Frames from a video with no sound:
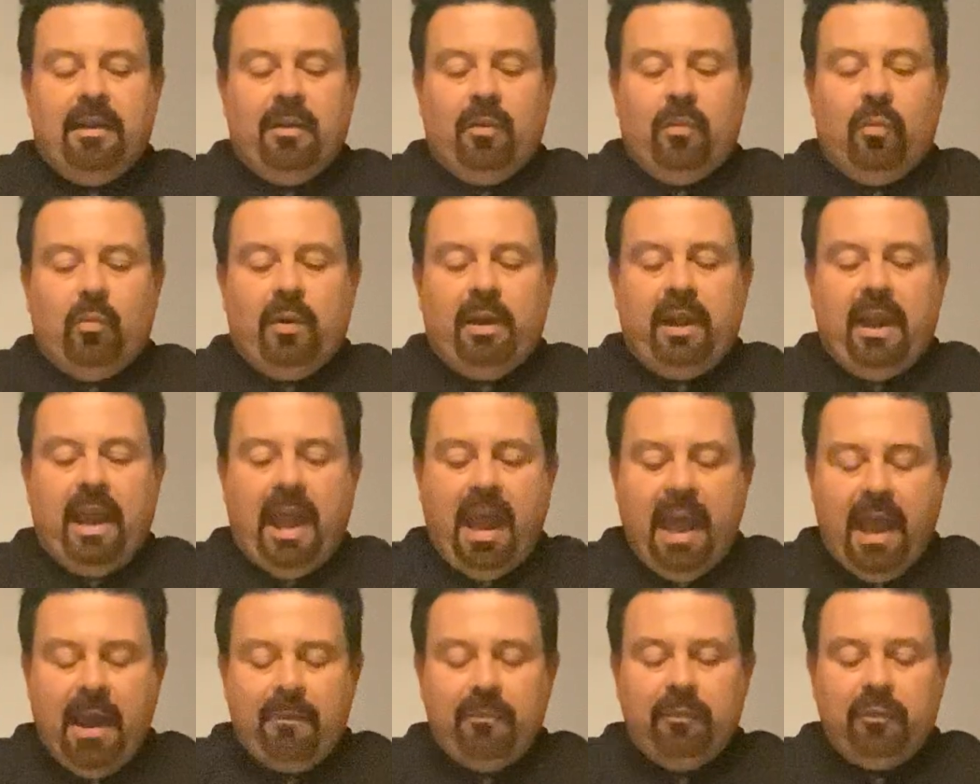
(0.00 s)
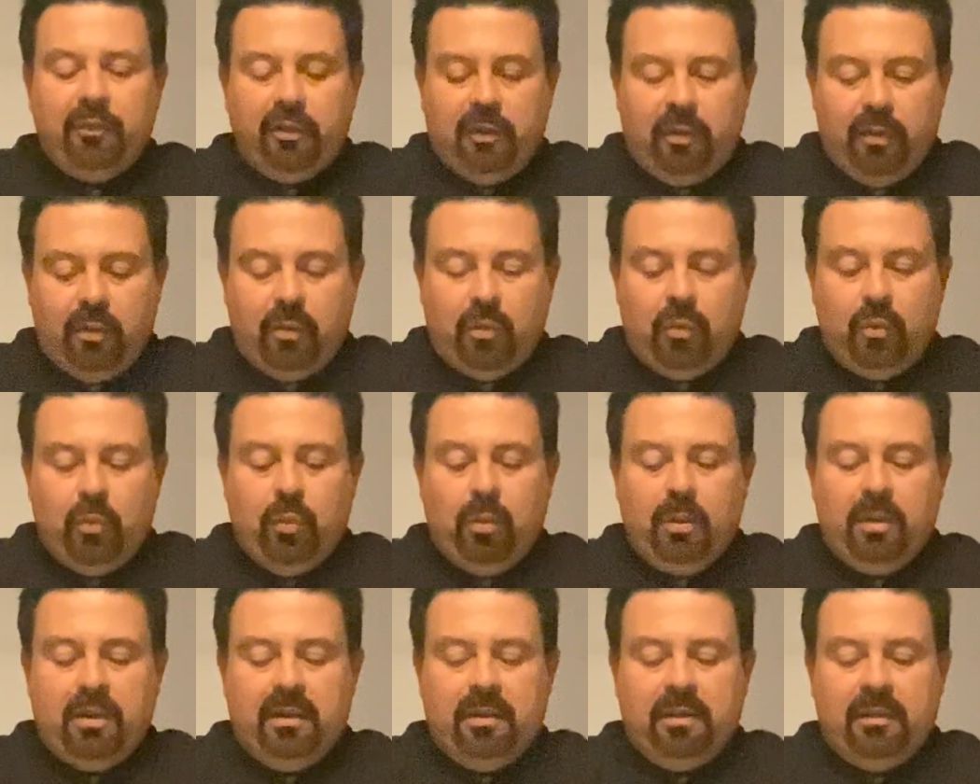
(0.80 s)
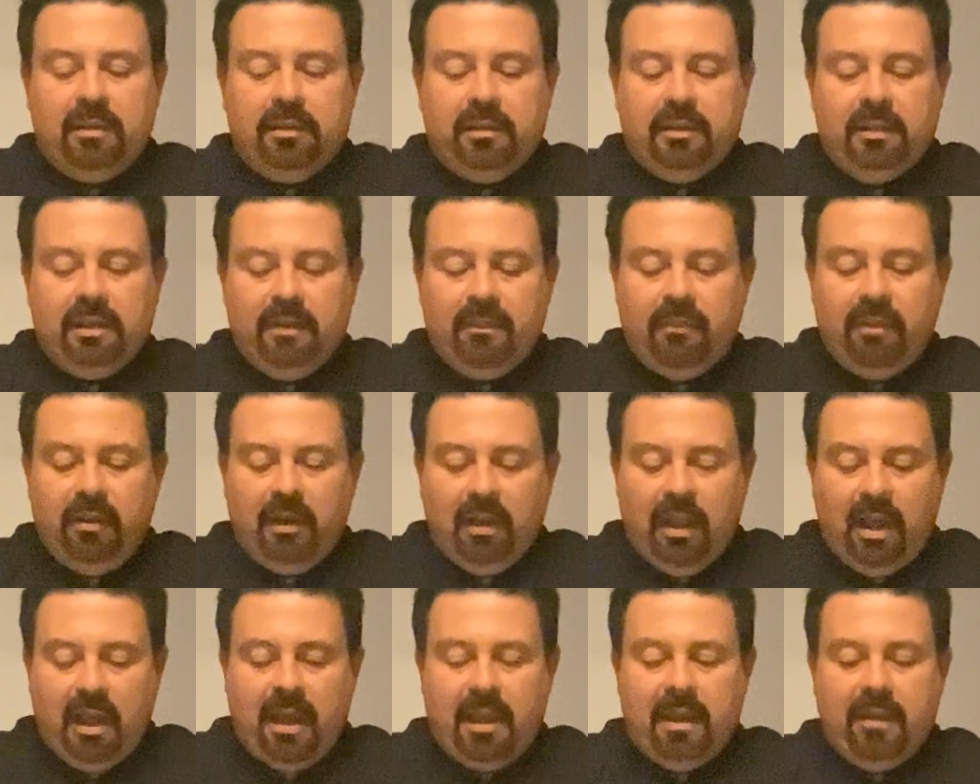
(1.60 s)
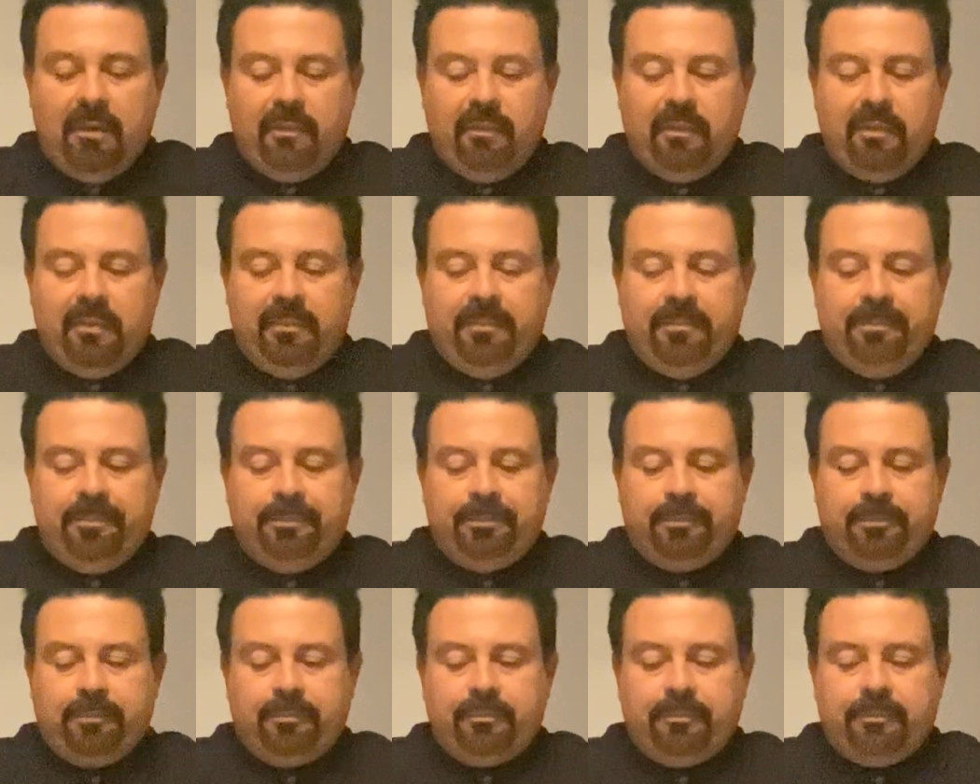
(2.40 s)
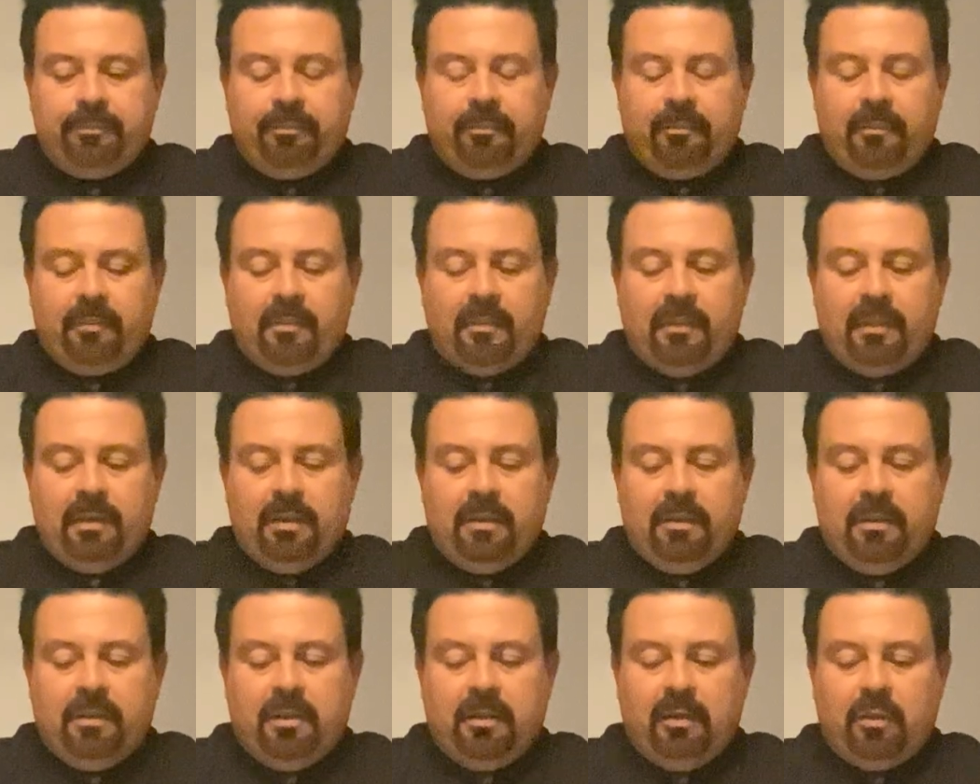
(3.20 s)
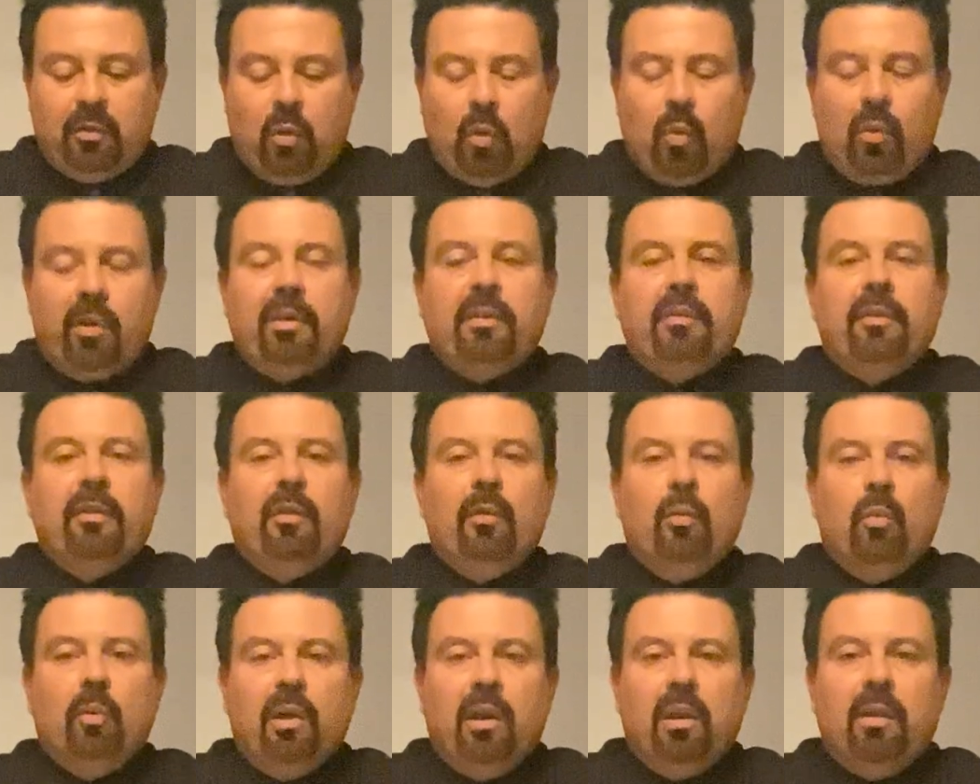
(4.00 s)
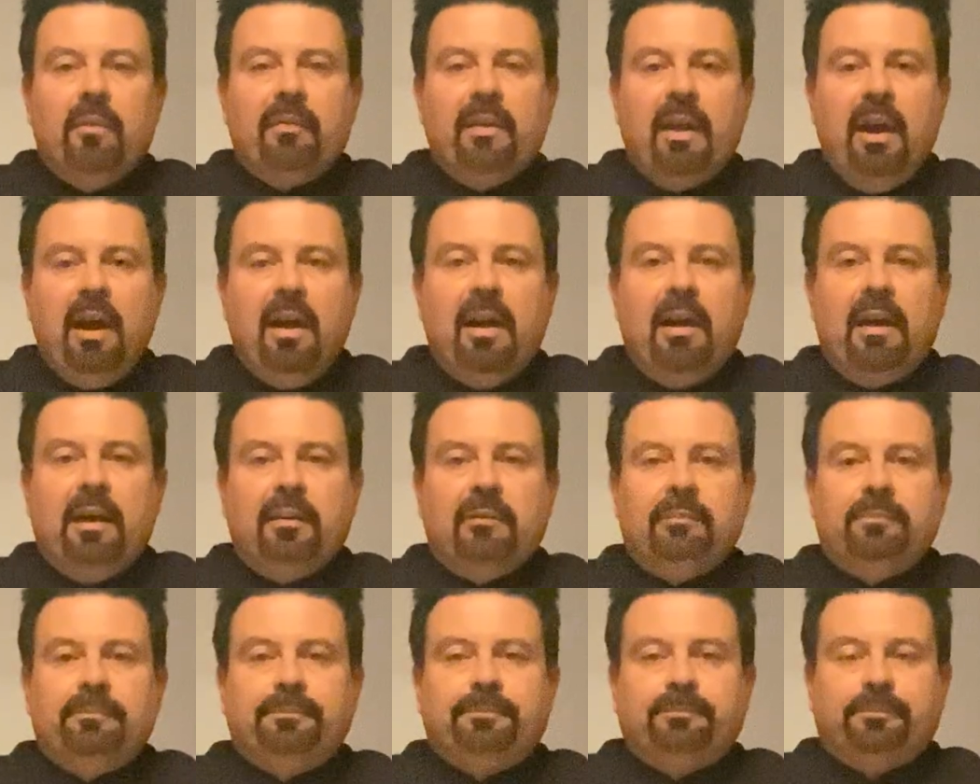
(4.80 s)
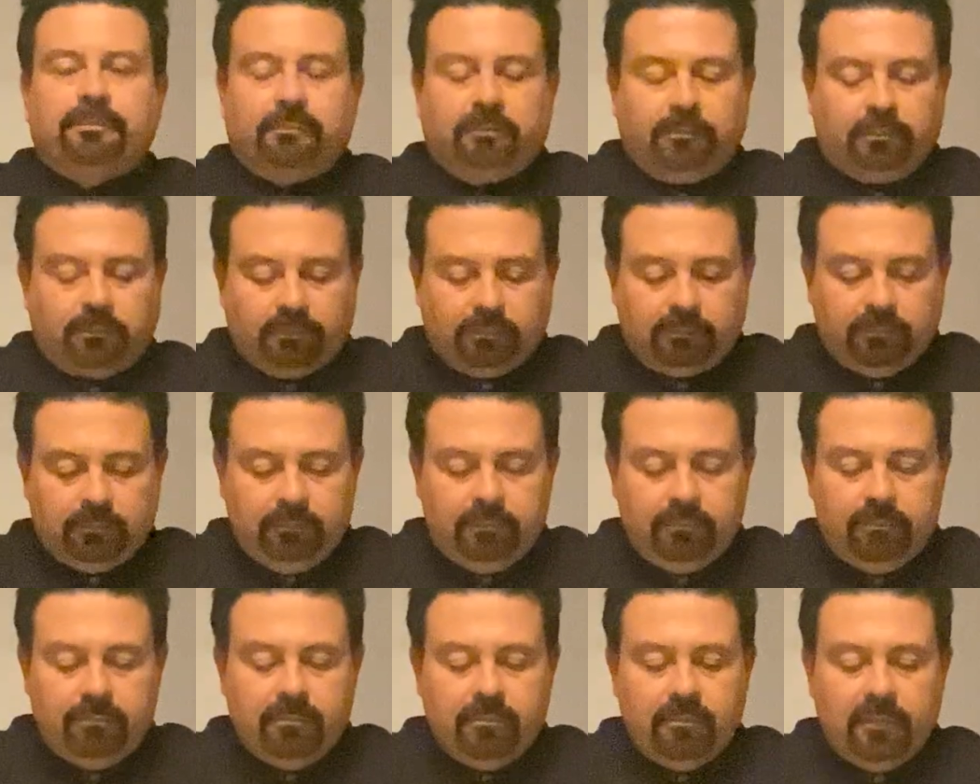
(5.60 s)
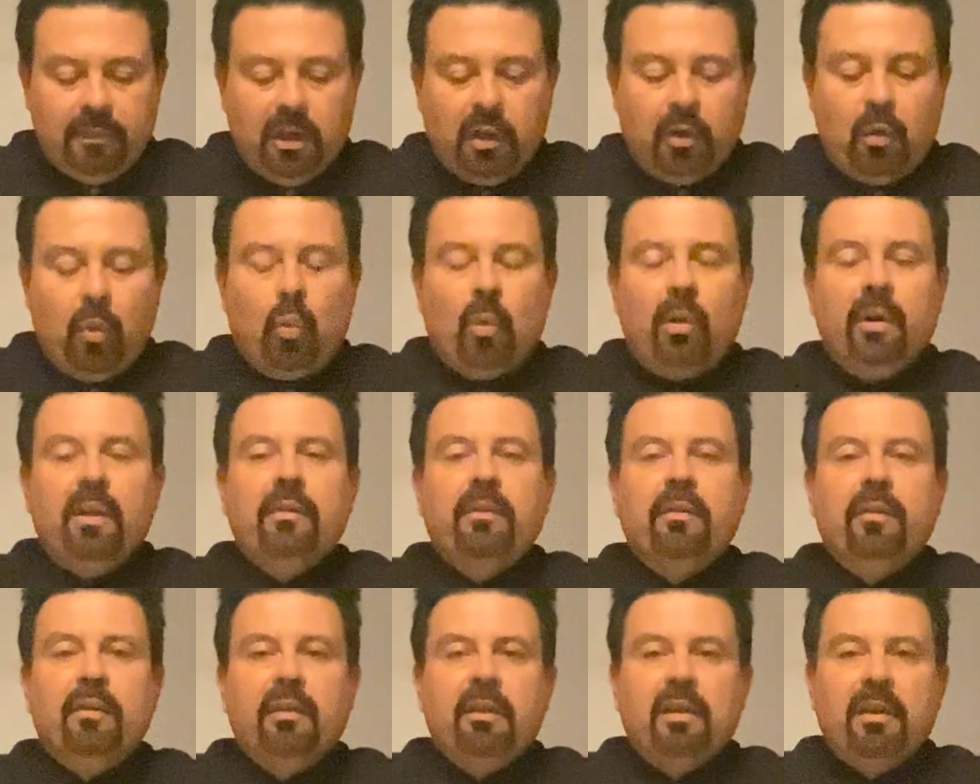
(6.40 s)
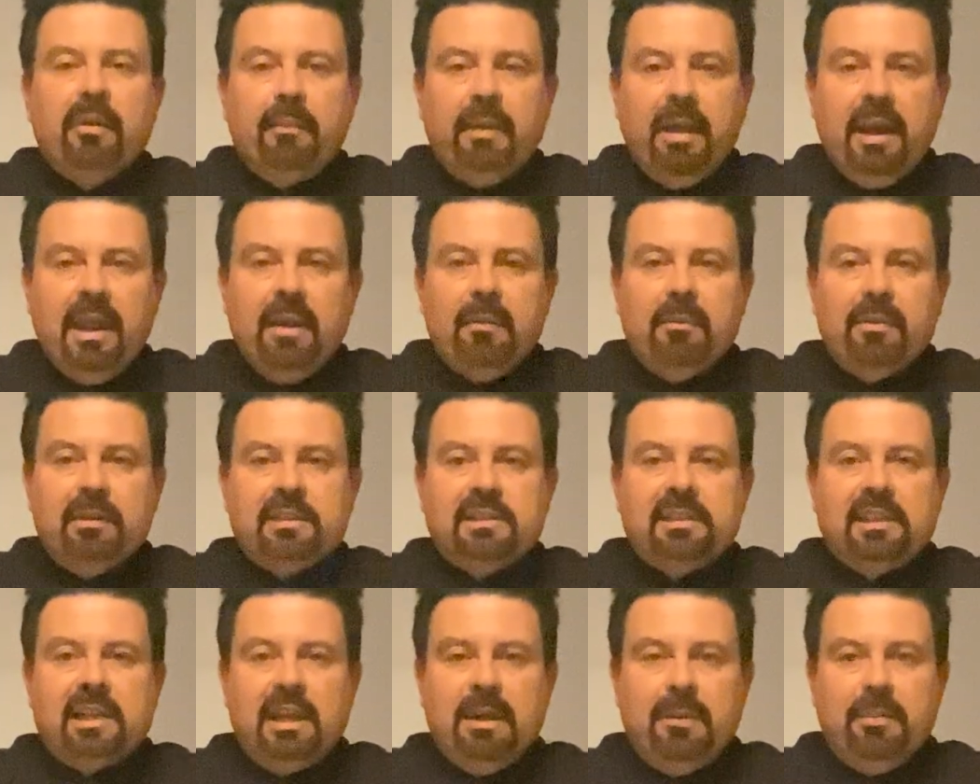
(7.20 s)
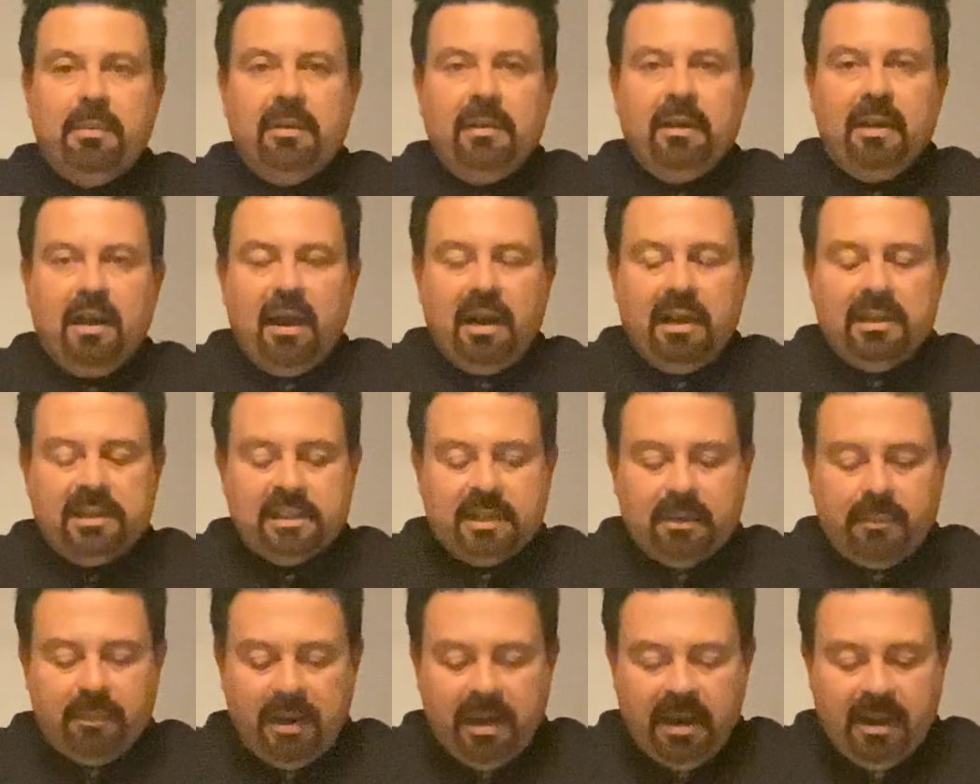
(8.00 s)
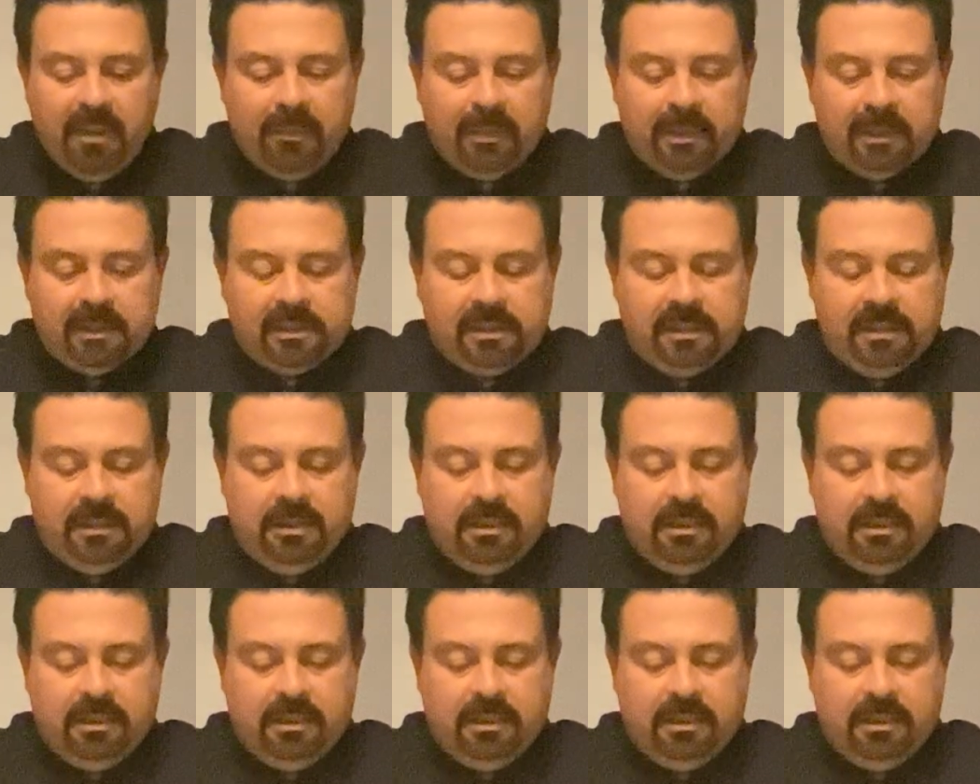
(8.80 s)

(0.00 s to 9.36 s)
We have to live a life according to the will of God, according to the commandments, keeping God's commandments.